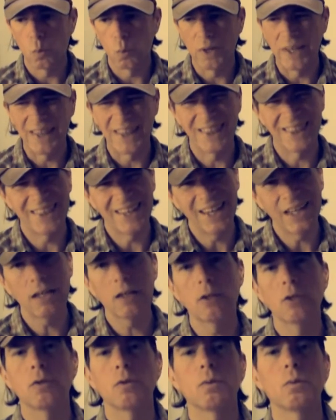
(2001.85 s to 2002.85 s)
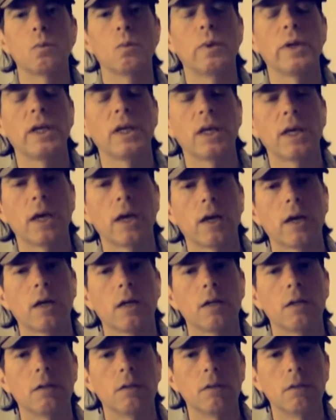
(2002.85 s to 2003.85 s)
We think we
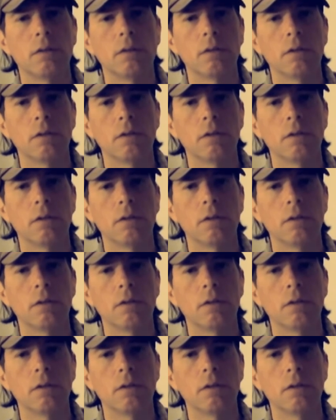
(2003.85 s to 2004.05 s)
can